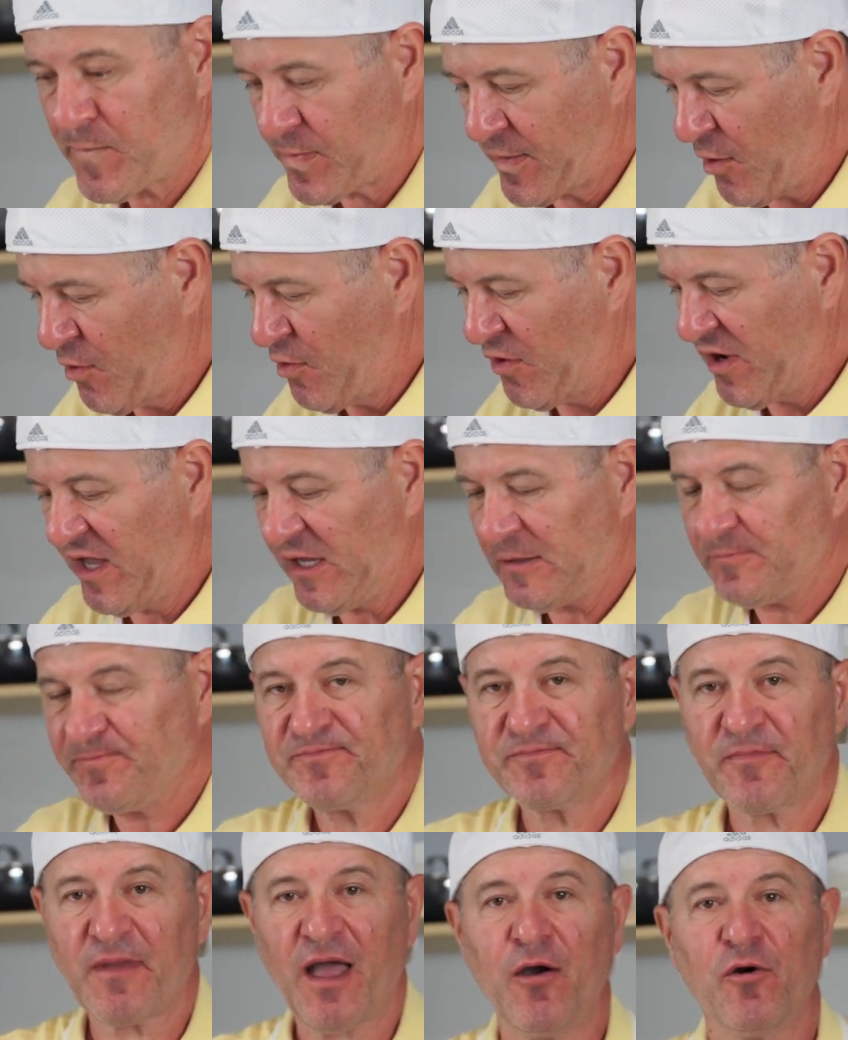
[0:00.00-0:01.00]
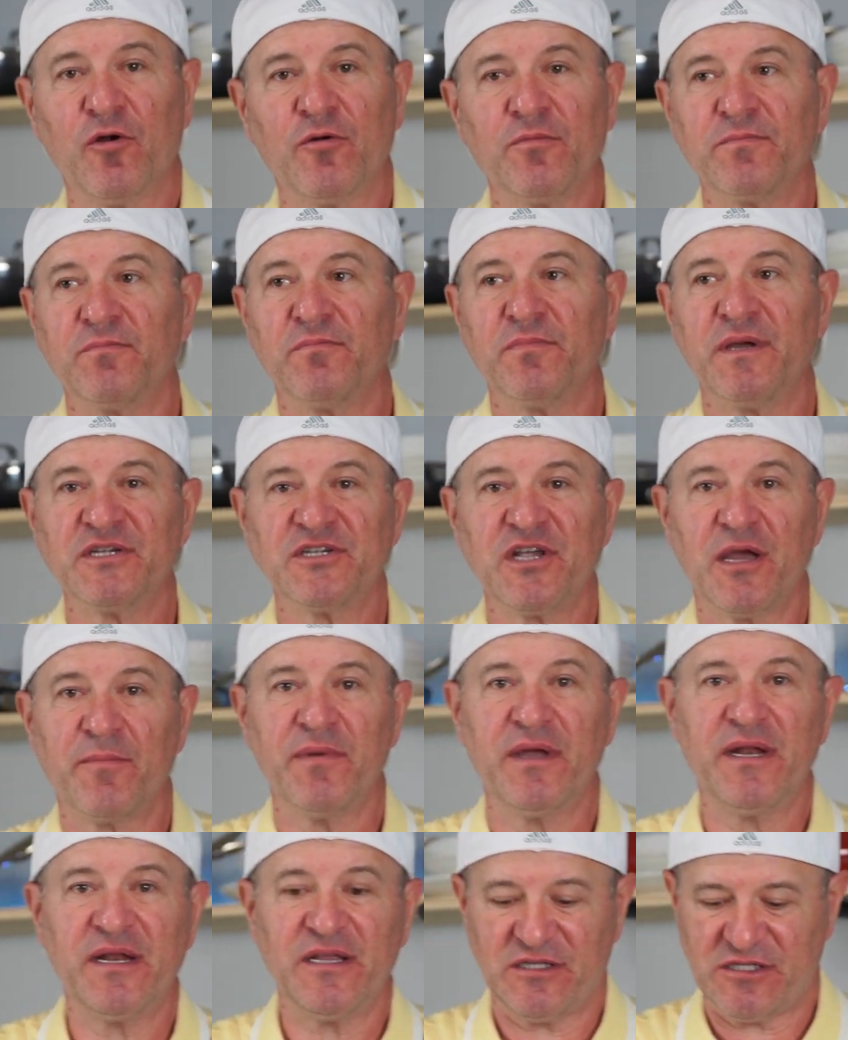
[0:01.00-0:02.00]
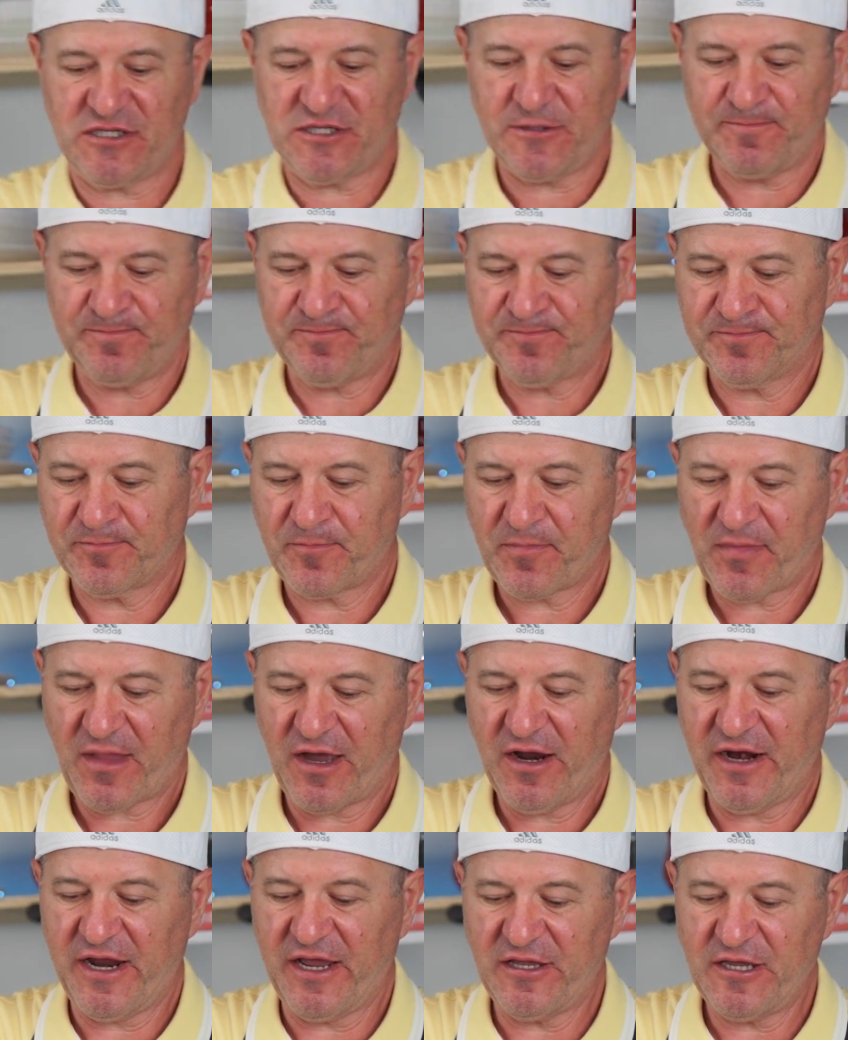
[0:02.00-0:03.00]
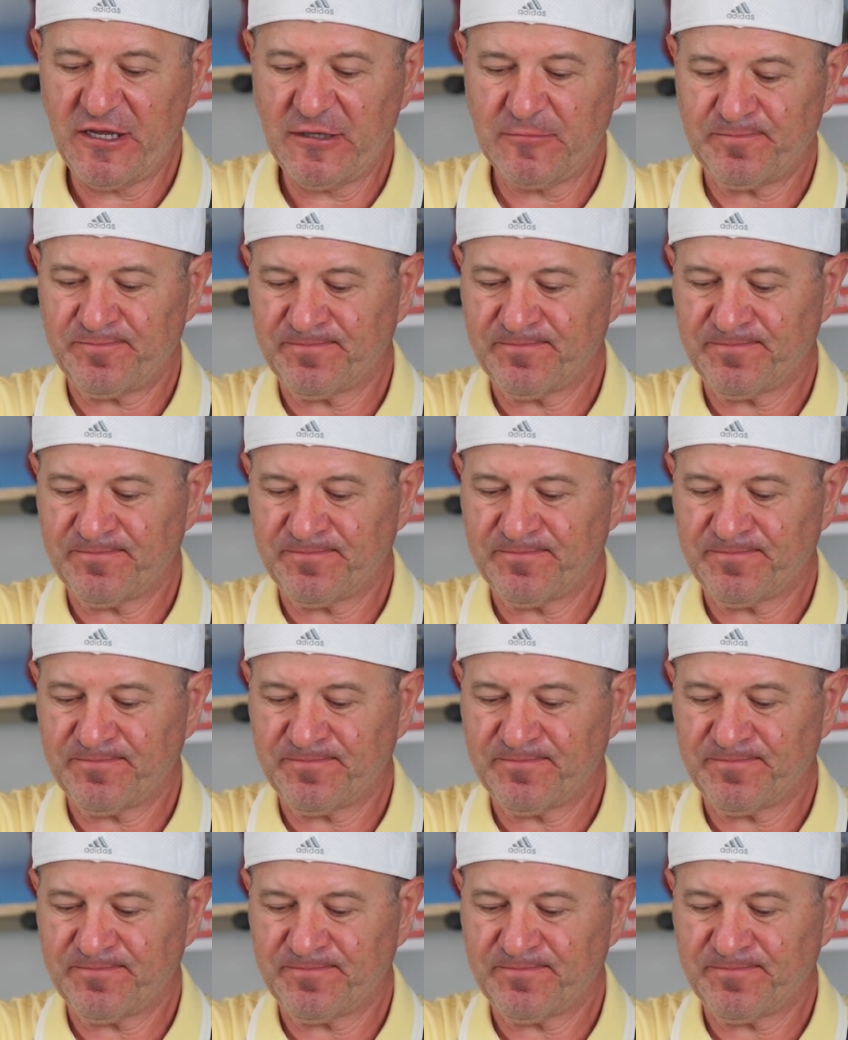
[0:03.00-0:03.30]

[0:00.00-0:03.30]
Okay, our bechamel is ready.